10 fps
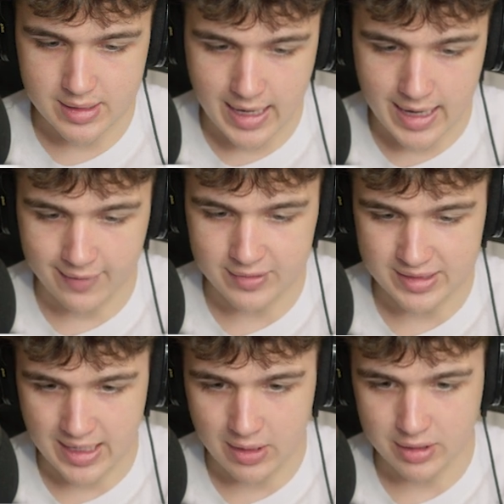I have the
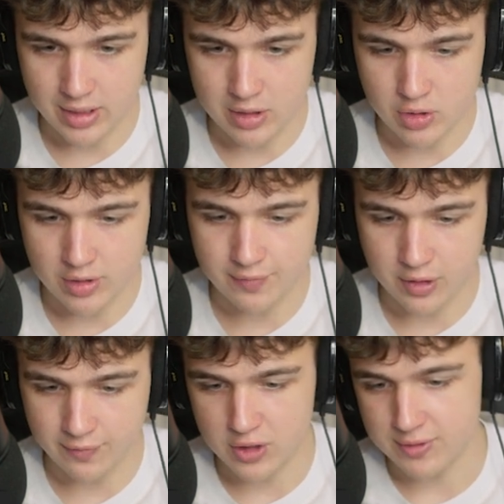scale at 100 for
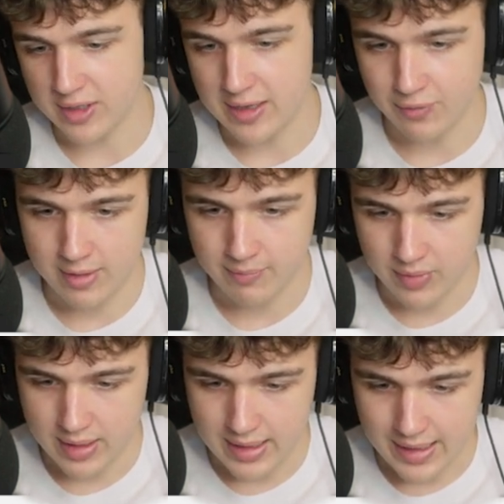the first keyframe,
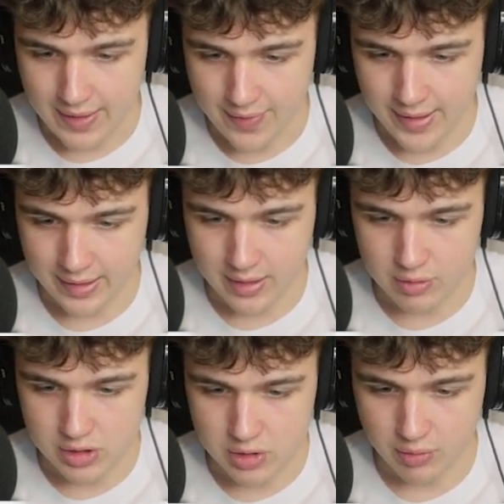then it
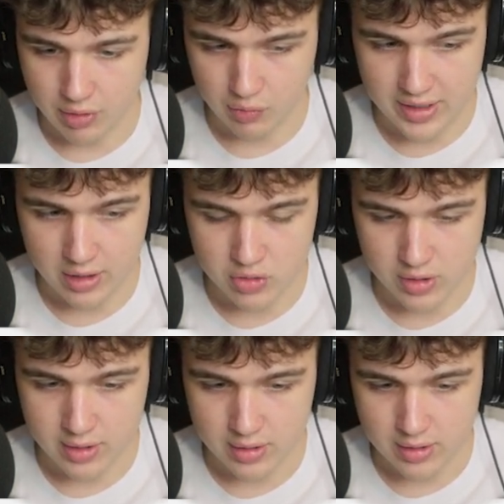goes to
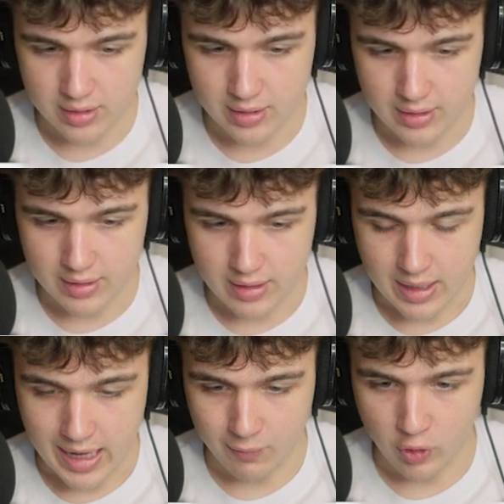300
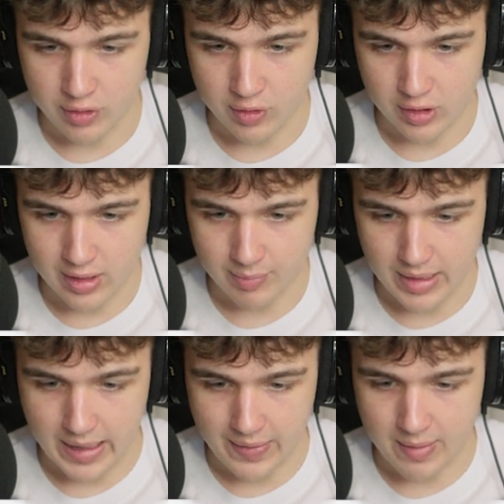halfway through the clip,
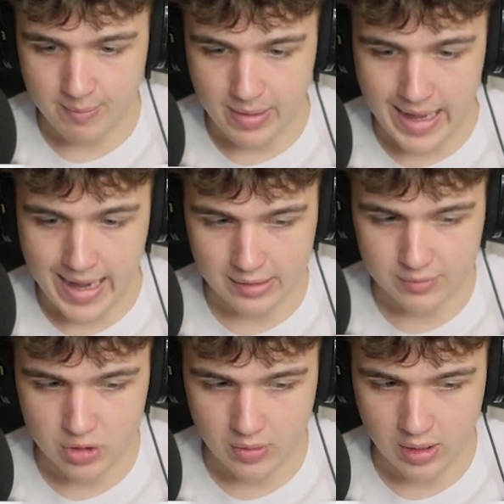and then back
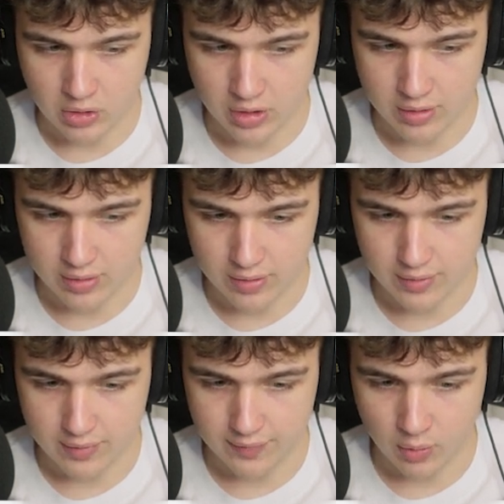to 100
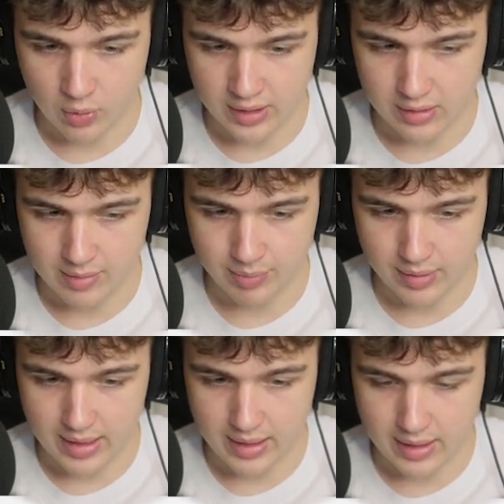for when the clip
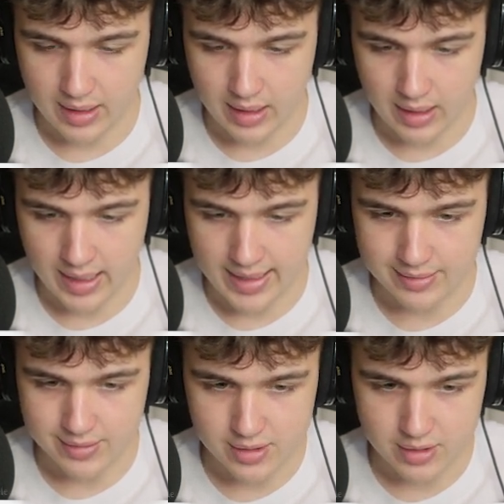
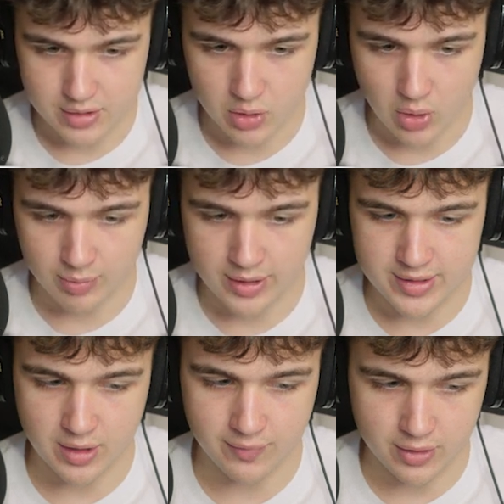ends. So I'll play
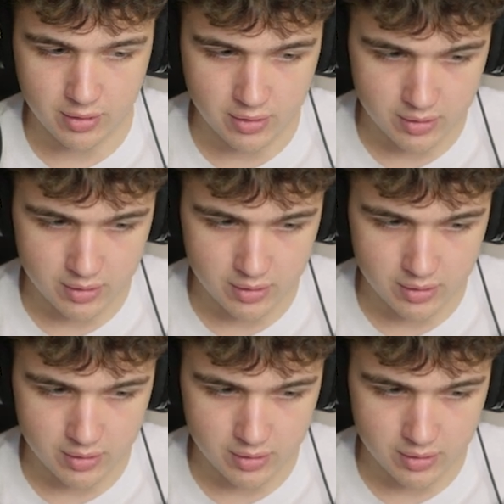this out for you.